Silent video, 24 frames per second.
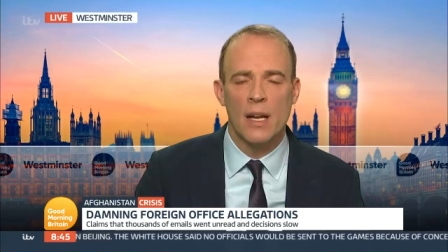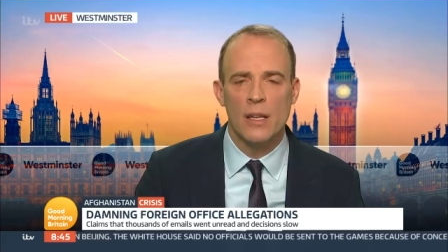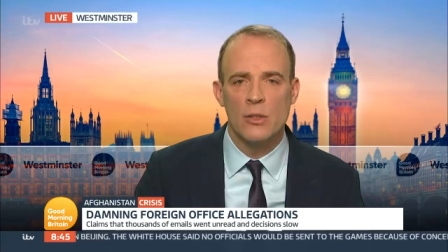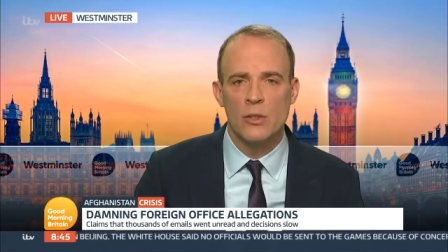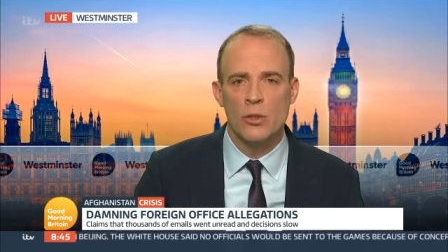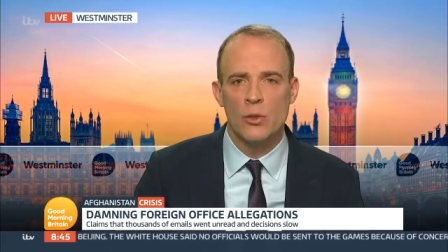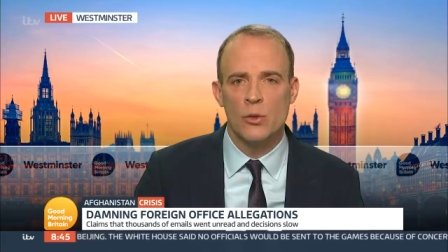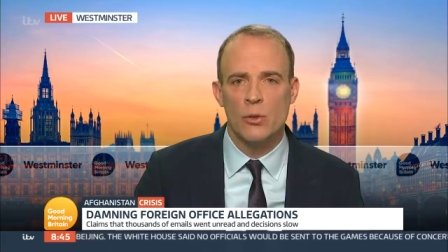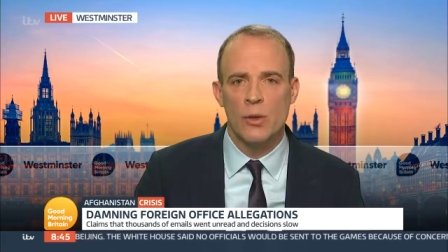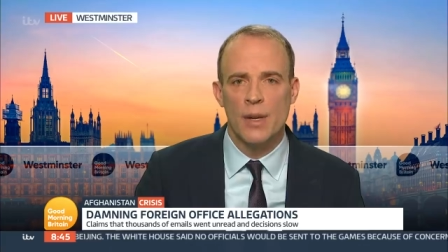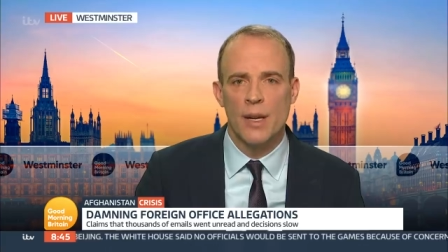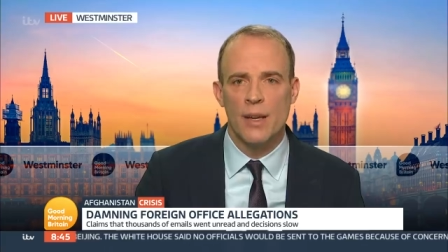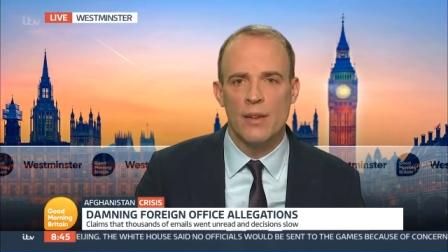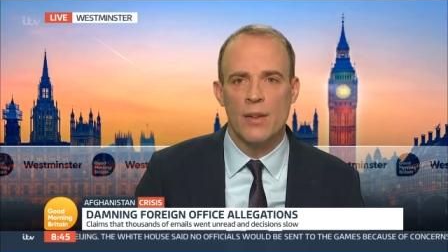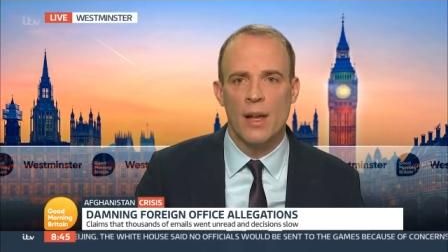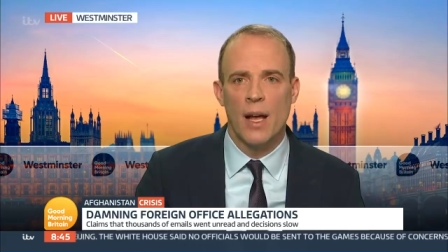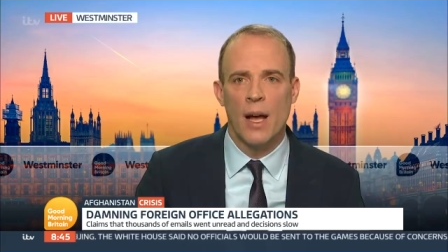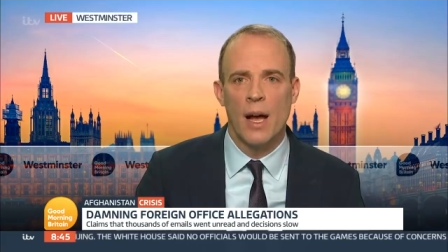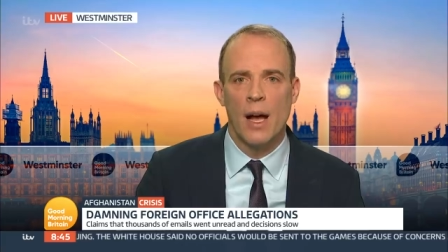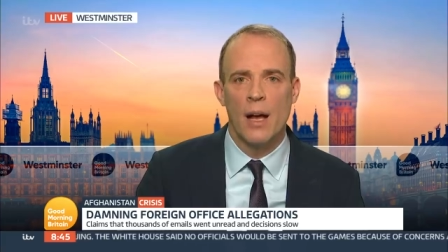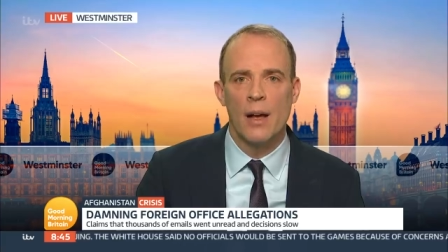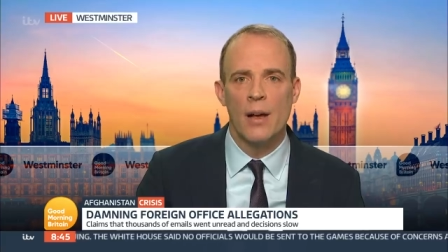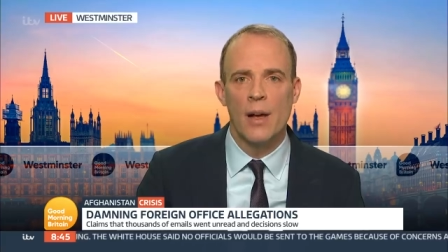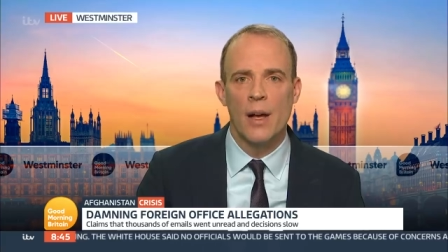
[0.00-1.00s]
countries,
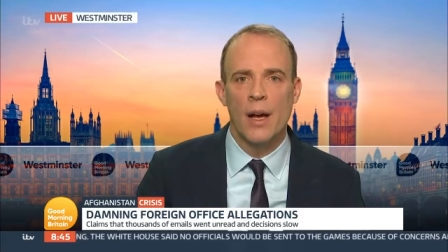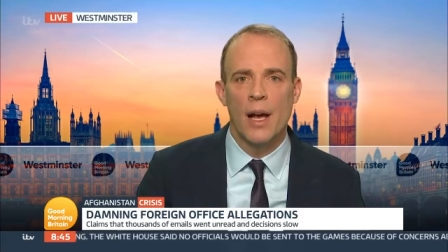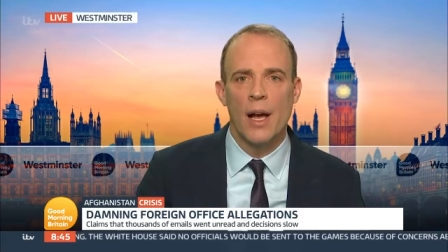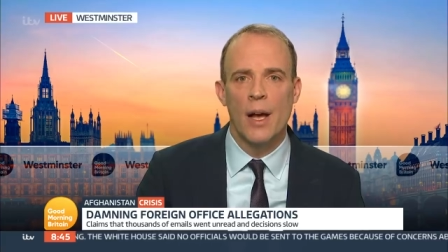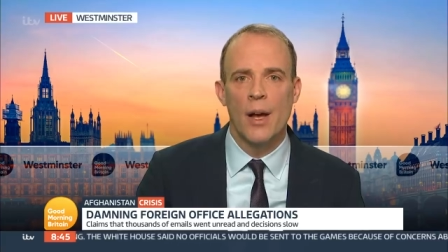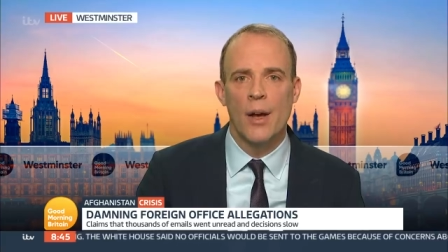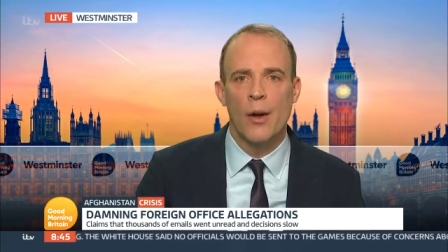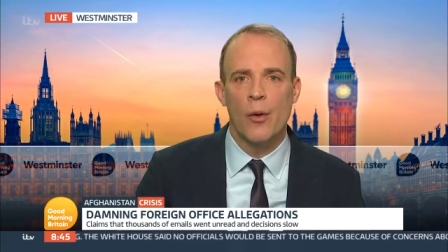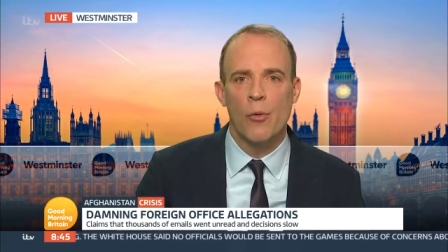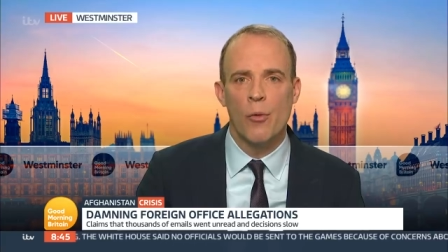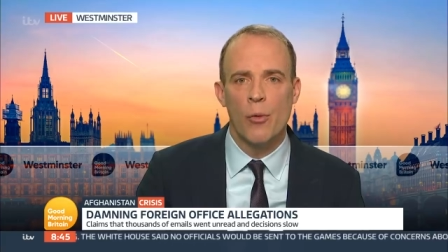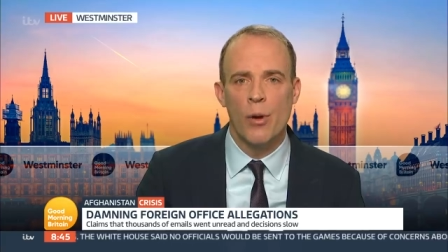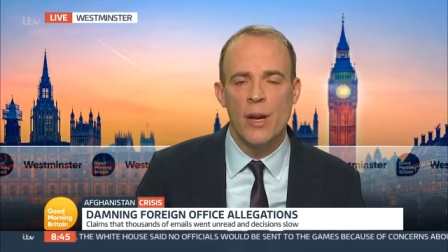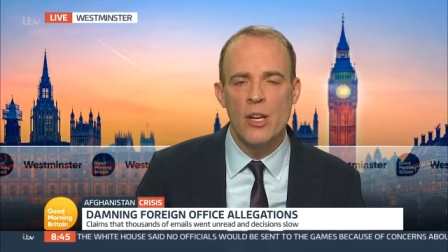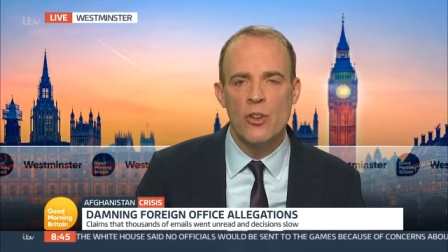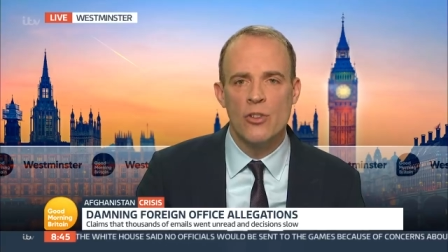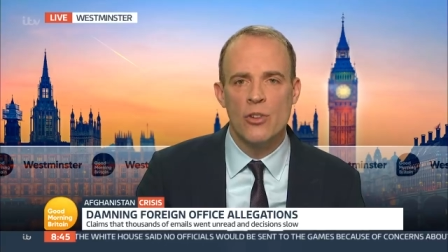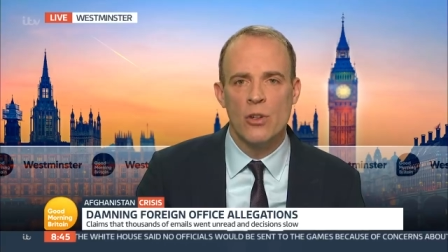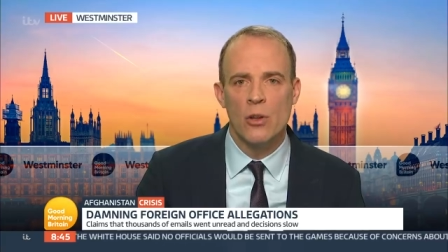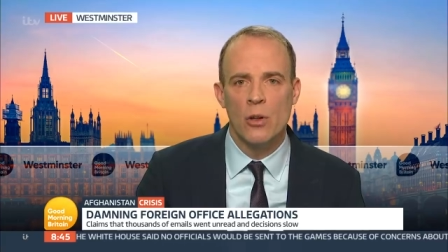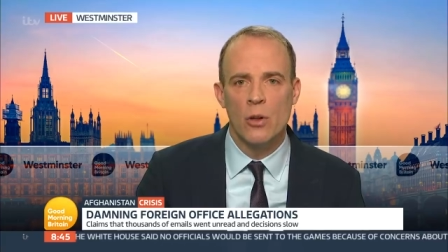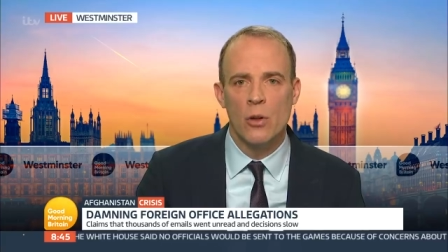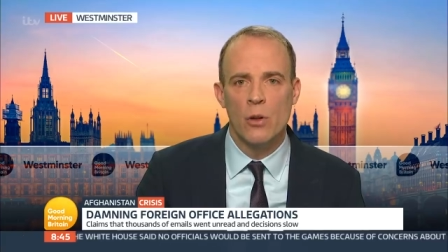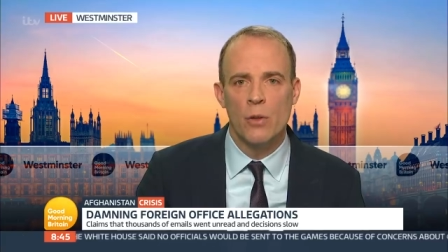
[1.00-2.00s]
uh, uh,
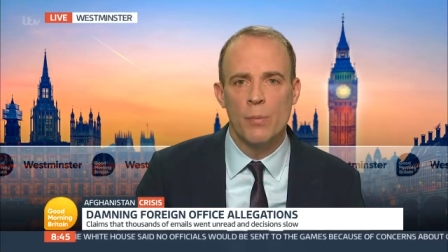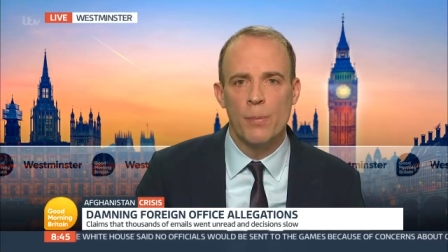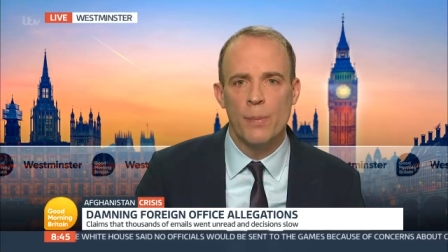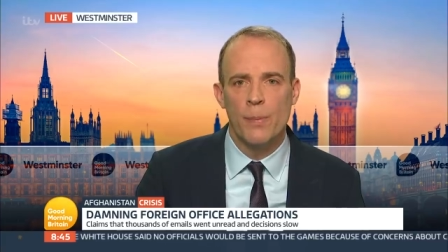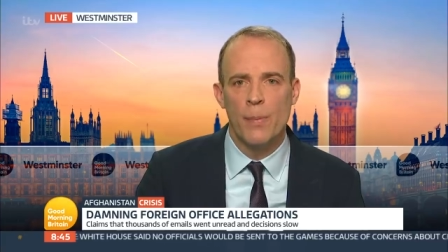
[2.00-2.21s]
regional